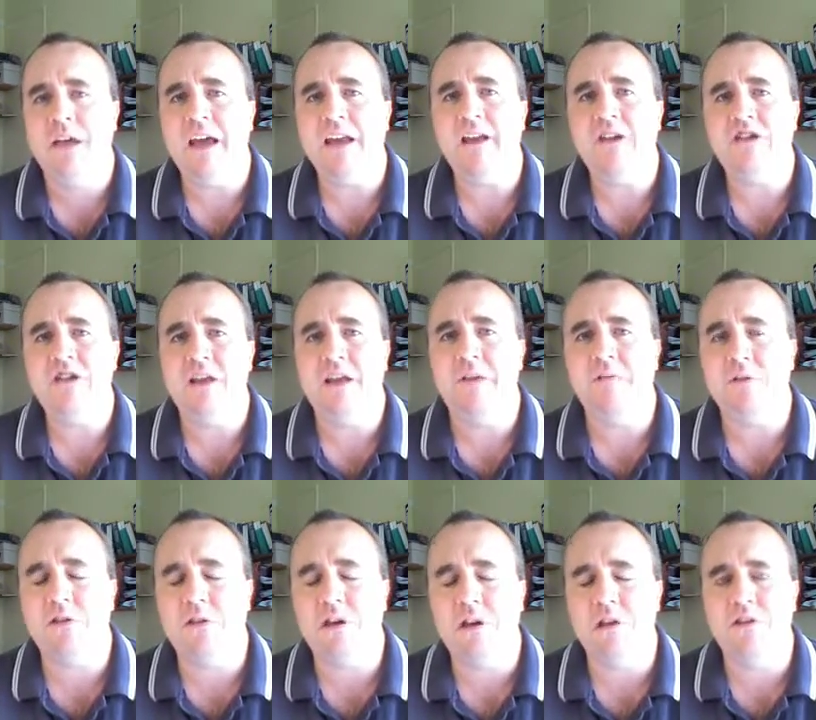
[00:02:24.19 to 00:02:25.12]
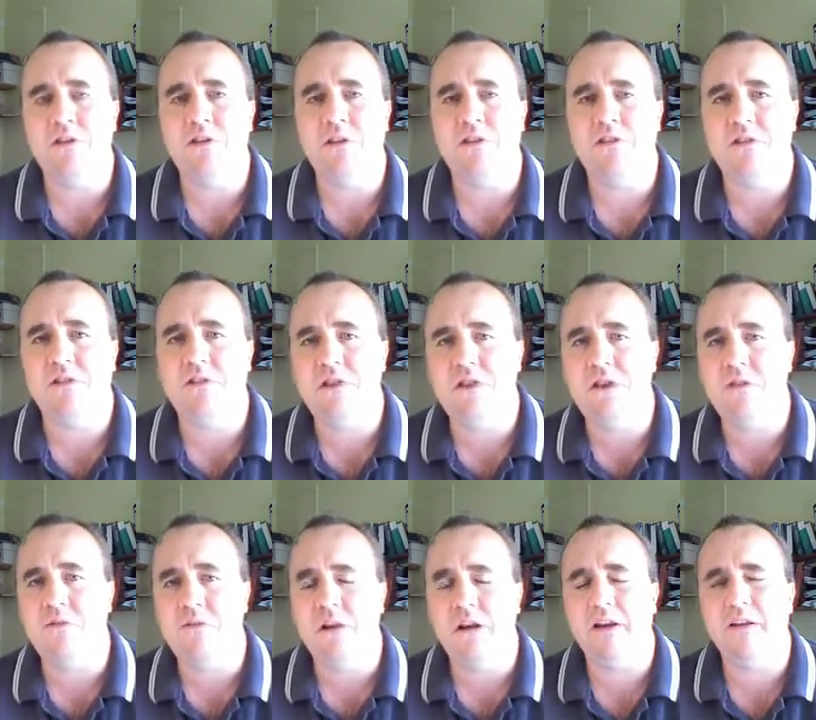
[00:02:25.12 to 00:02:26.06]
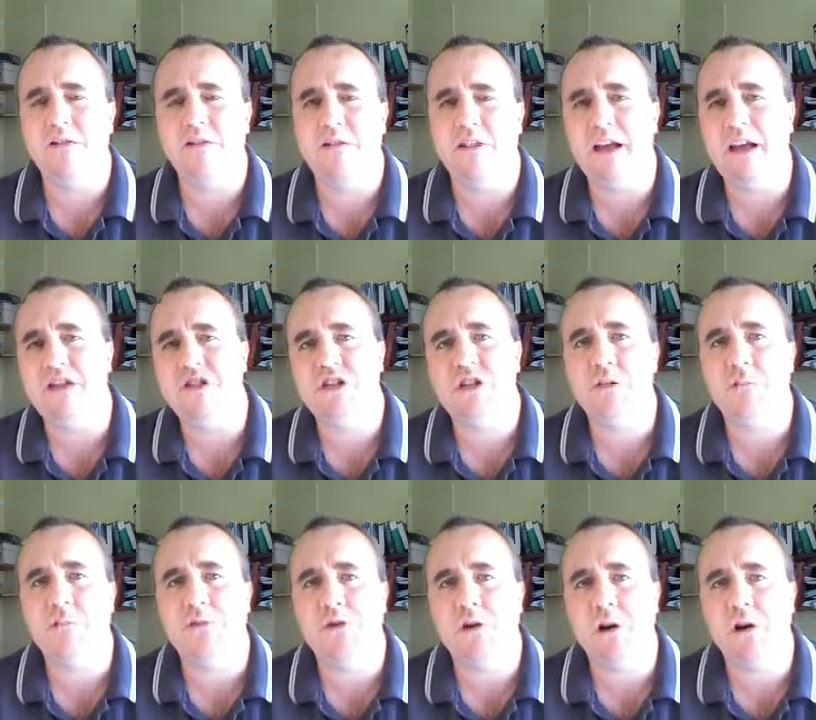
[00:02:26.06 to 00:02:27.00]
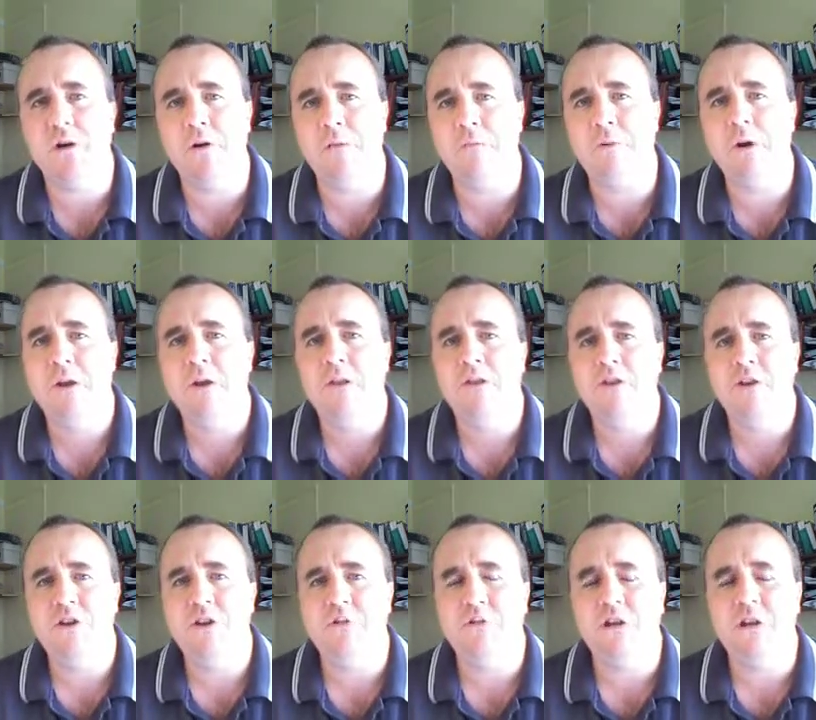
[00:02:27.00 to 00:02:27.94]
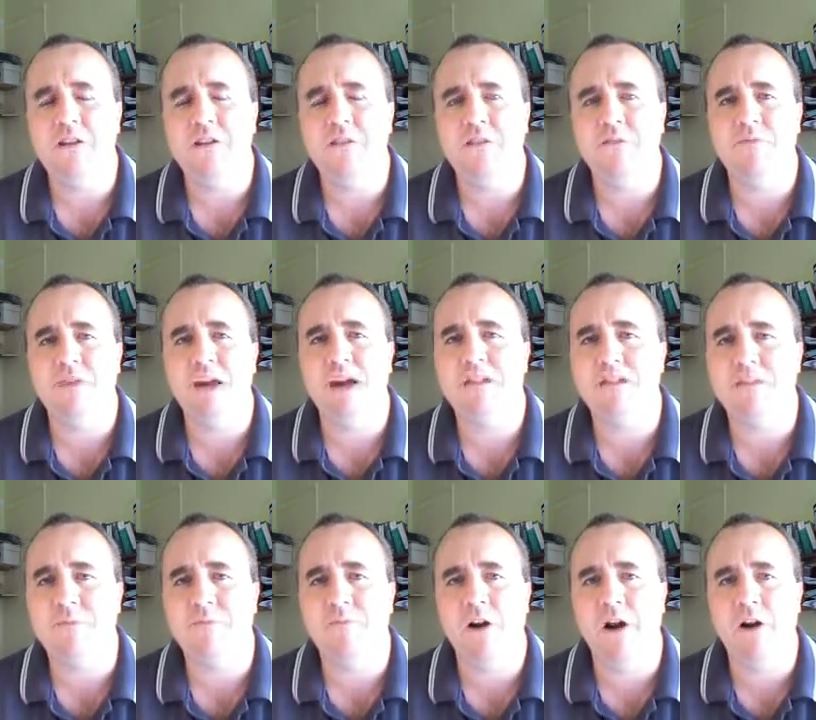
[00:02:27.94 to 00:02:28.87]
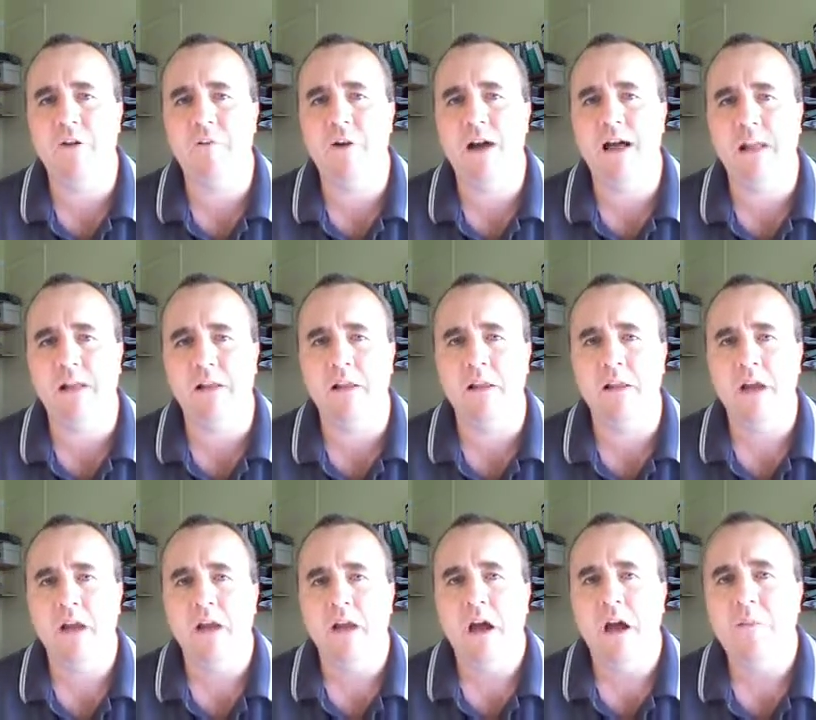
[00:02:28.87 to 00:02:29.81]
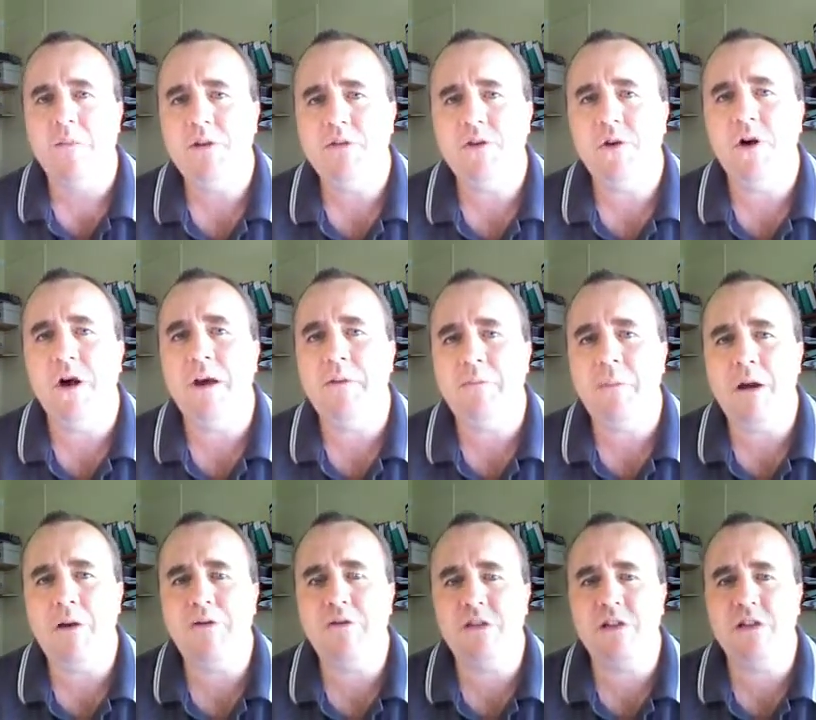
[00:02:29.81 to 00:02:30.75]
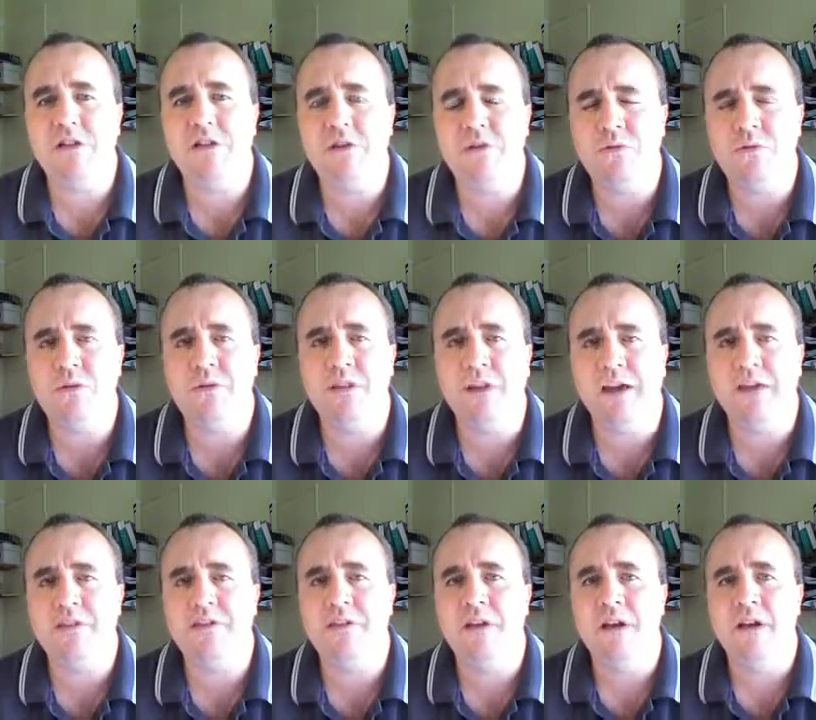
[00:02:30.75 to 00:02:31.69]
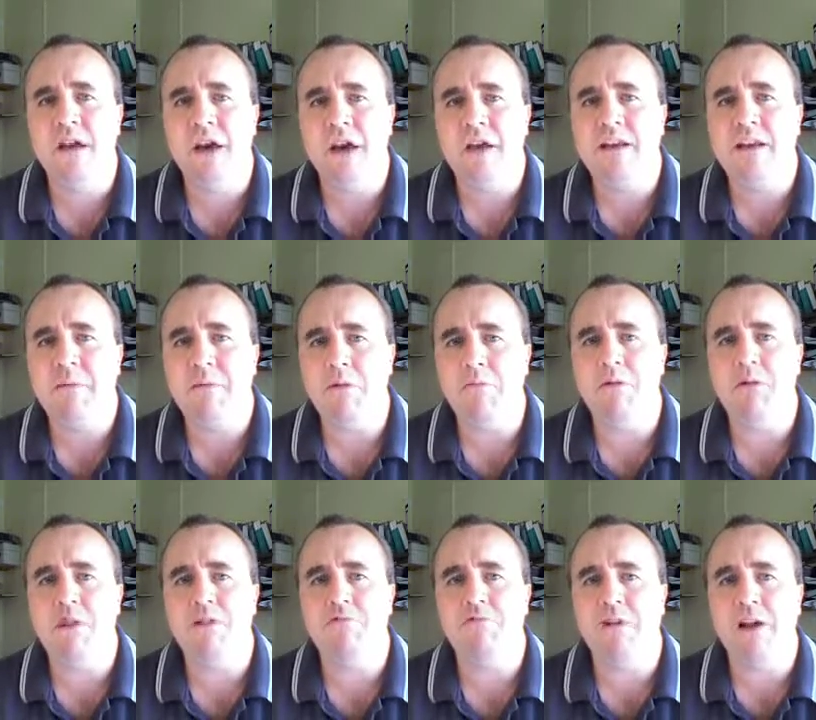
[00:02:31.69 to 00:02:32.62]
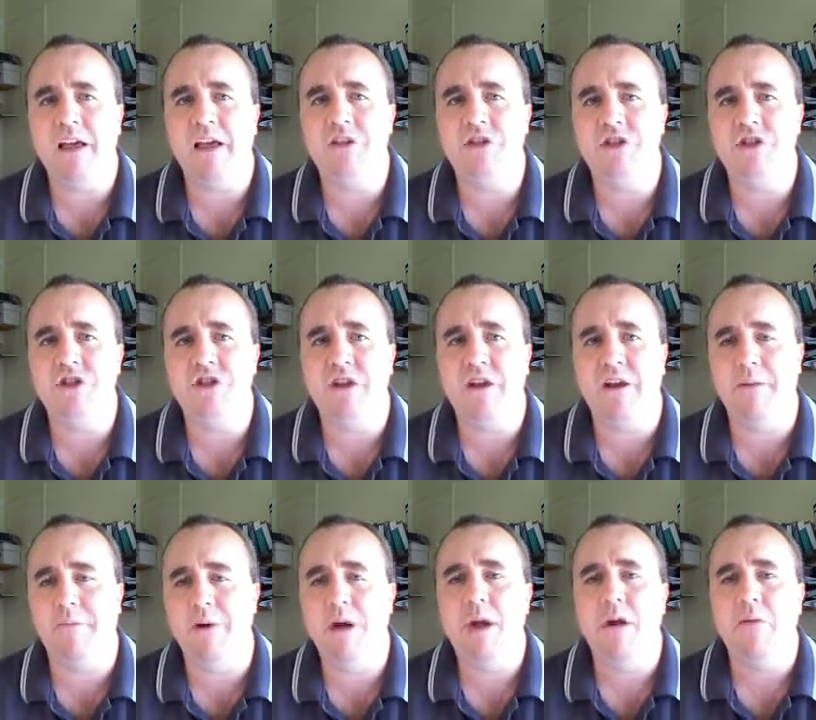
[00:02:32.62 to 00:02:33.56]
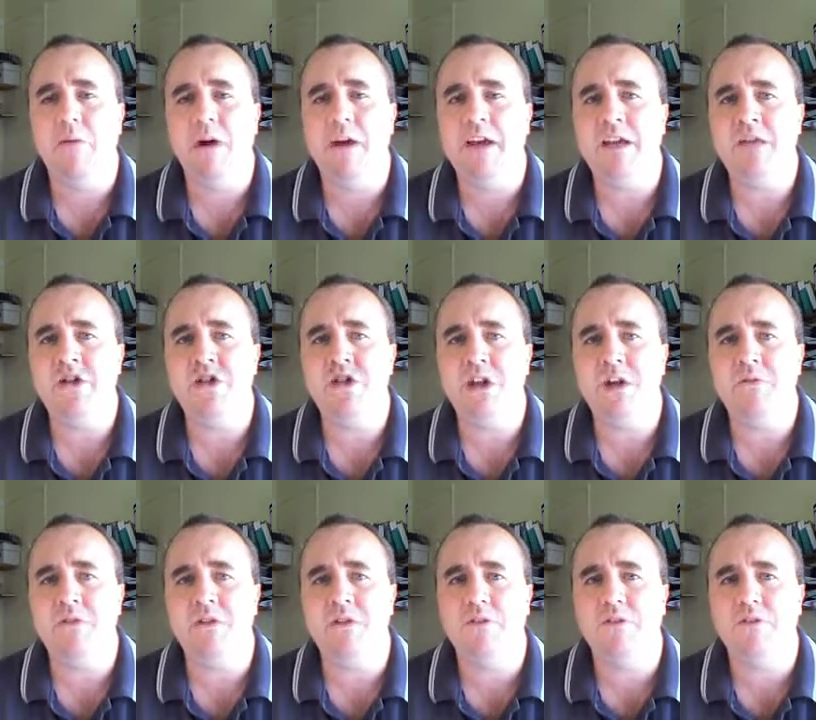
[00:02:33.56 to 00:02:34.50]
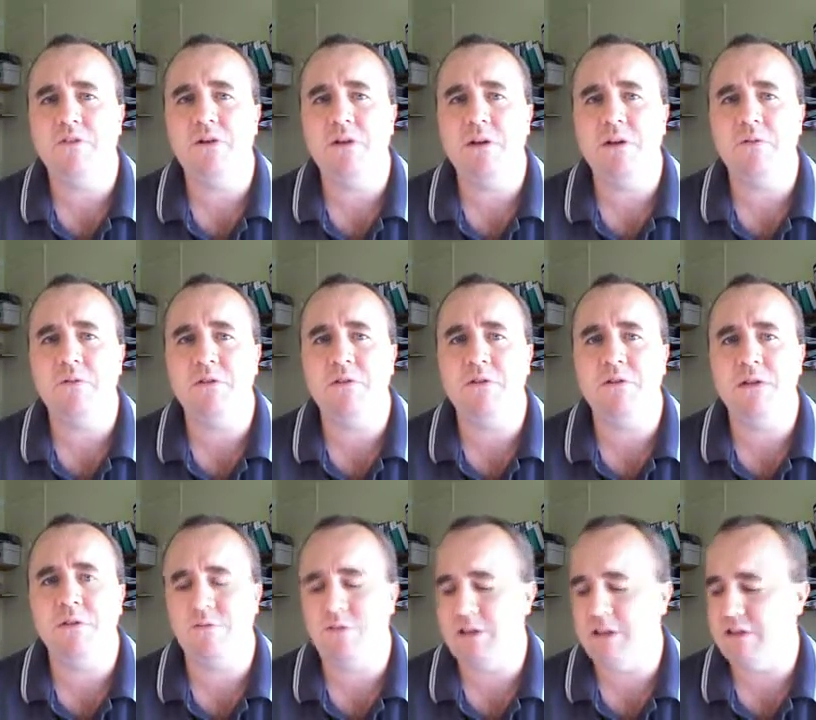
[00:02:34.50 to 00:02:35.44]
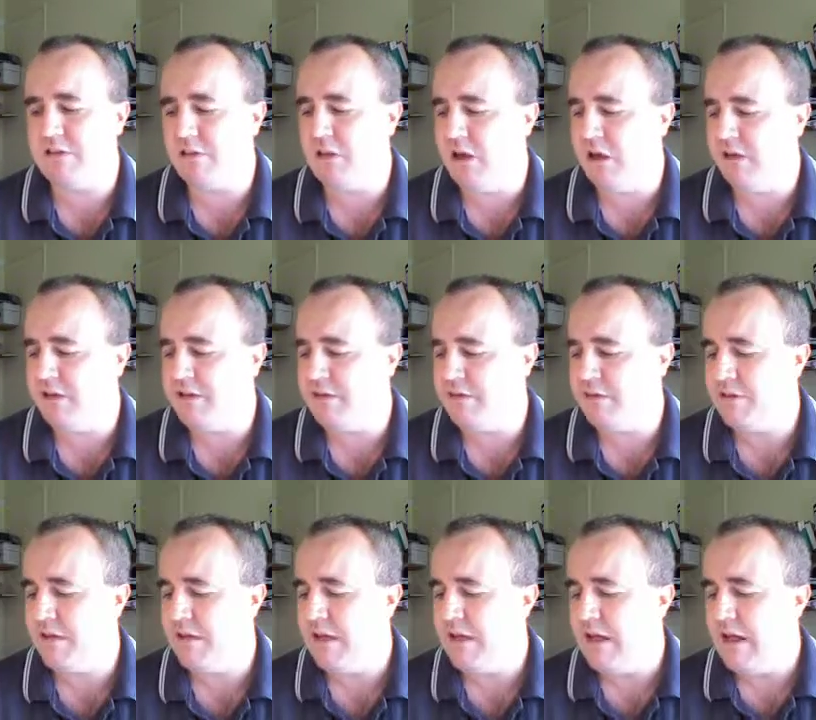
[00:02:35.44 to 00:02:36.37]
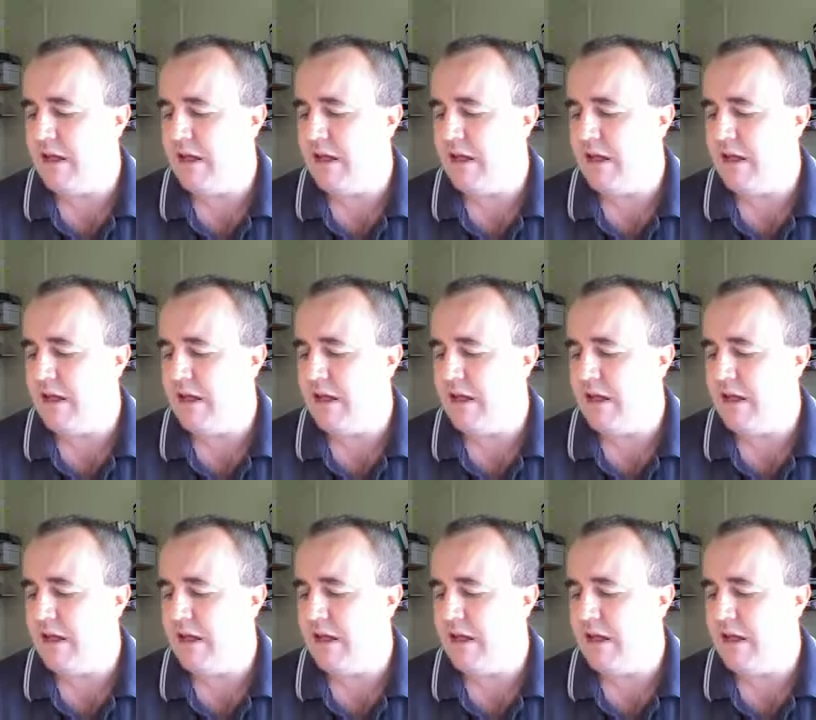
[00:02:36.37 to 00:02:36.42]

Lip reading: the energy levels closest to the nucleus, so they actually probe the nucleus of the atom very well. And we saw how Moseley took this and came up with his relationship, where he showed that the frequency of these lines,